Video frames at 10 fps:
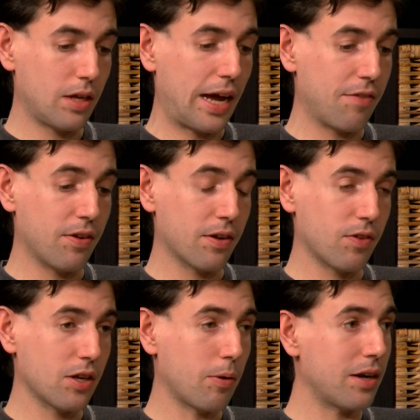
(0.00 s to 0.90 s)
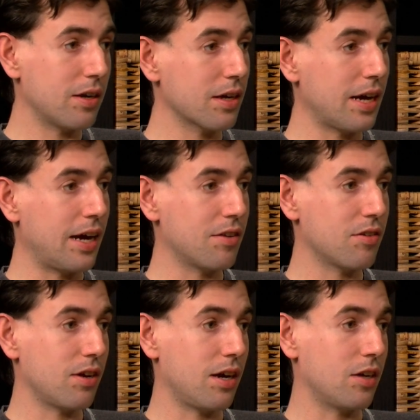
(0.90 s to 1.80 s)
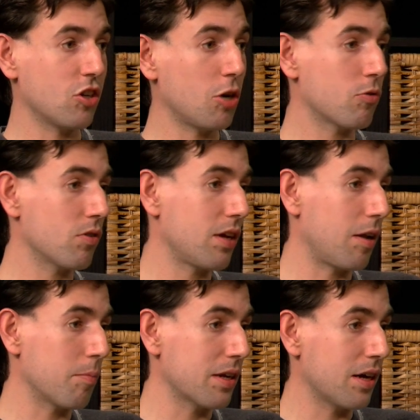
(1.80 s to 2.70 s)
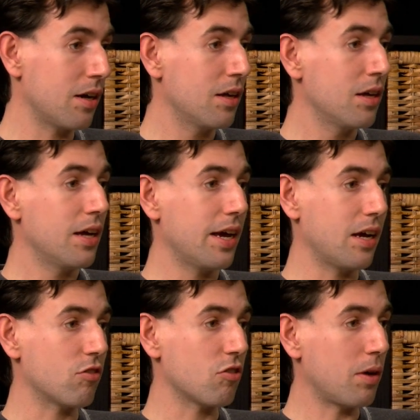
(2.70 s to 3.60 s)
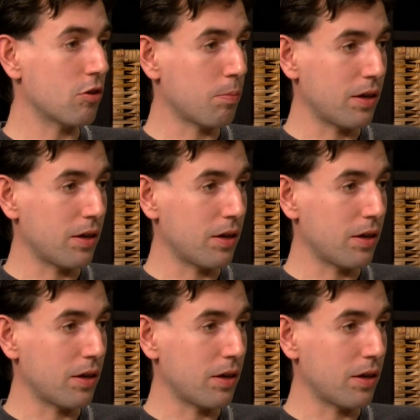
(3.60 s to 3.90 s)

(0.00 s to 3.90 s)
video editing at Chelmsford Telemedia and some other